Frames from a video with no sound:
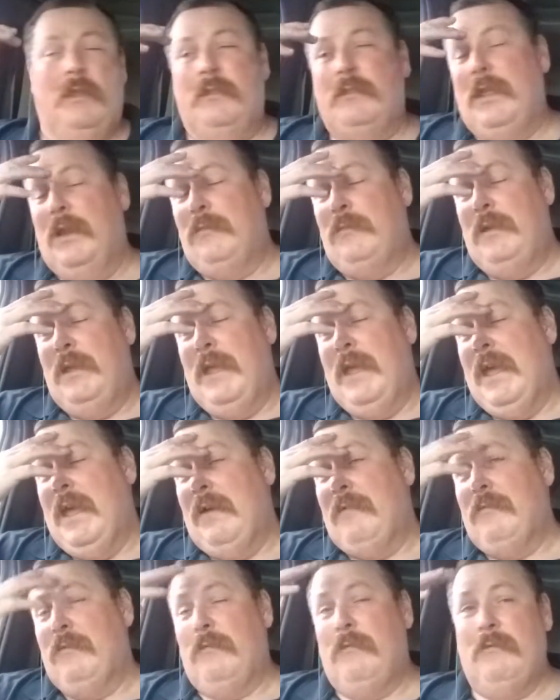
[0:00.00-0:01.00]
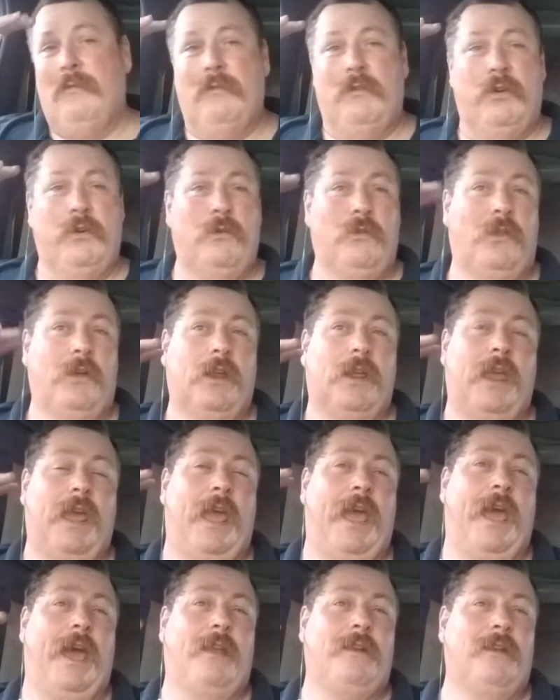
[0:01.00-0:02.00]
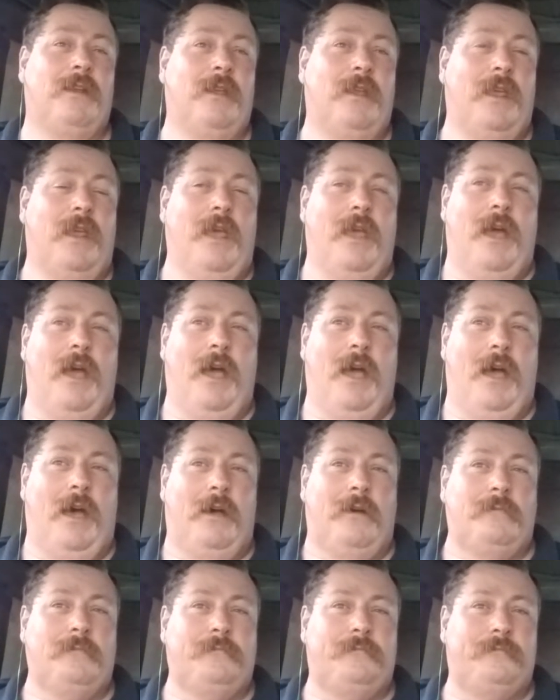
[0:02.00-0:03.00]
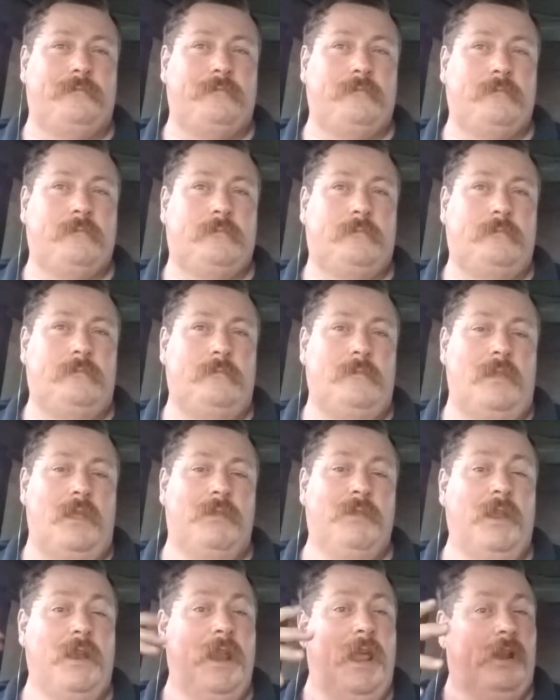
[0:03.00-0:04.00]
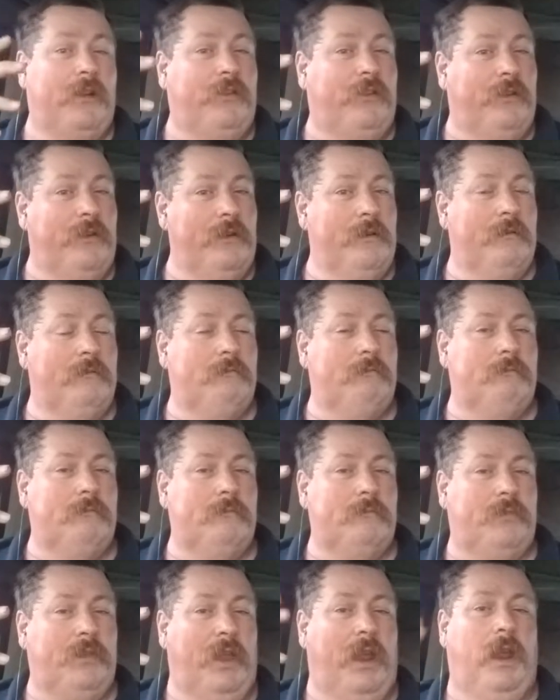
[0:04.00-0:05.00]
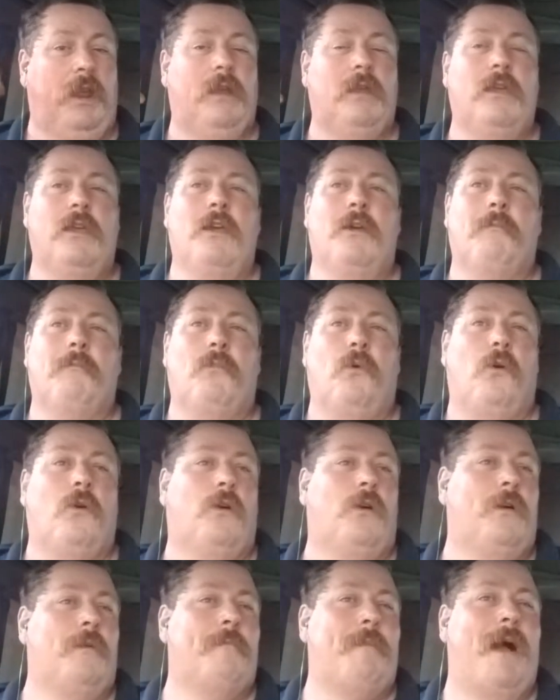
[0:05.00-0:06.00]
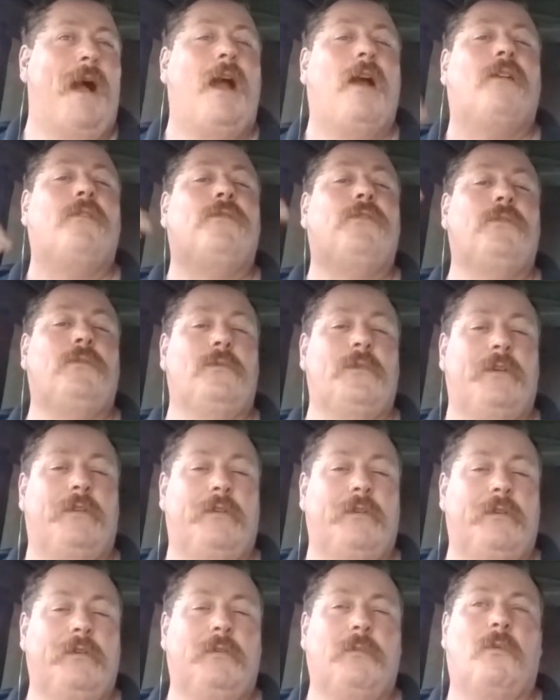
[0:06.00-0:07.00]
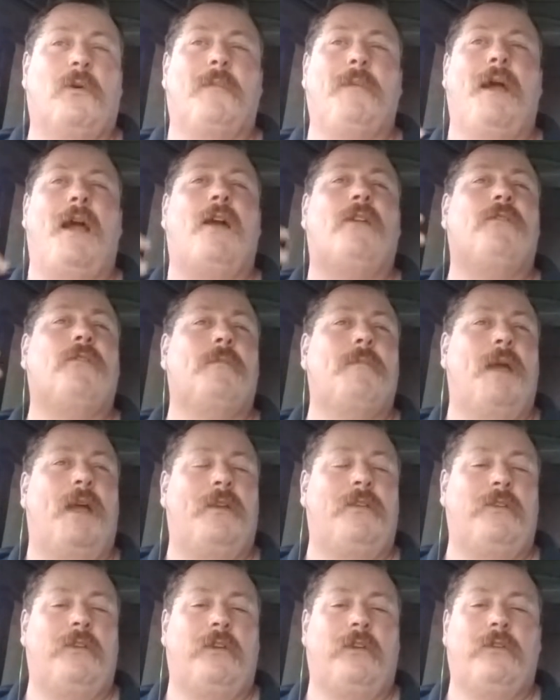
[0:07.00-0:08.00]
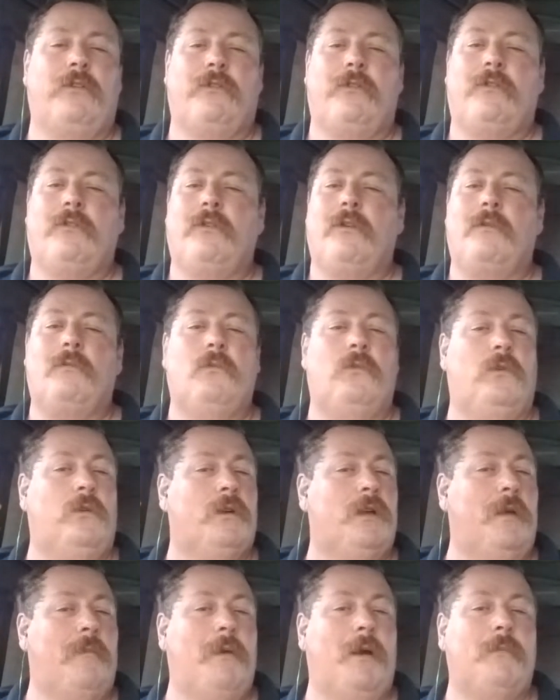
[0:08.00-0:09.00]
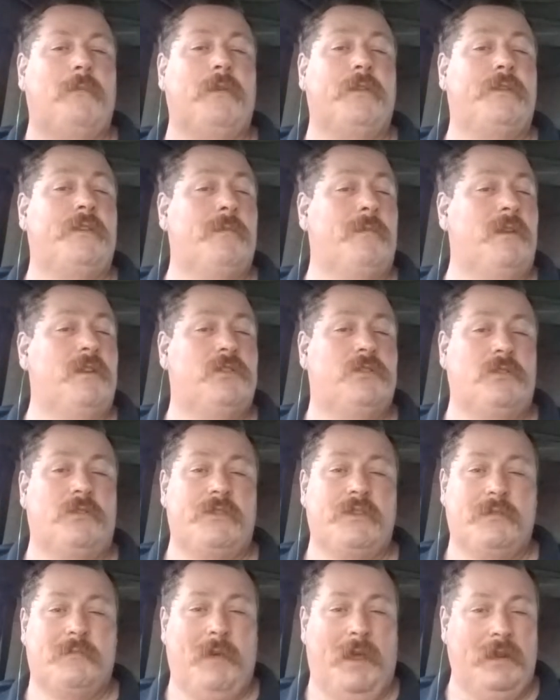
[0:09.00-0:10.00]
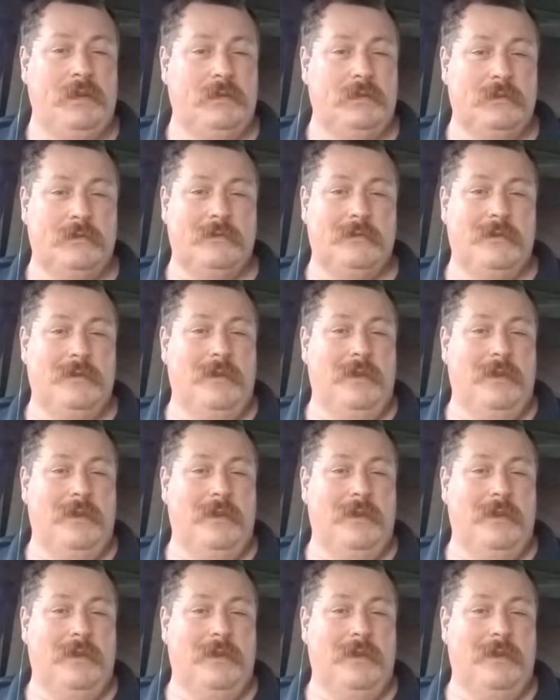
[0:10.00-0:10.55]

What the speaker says: Then we have to look at the next thing. More powerful wizards, more powerful magic users will come up with dimensional spaces.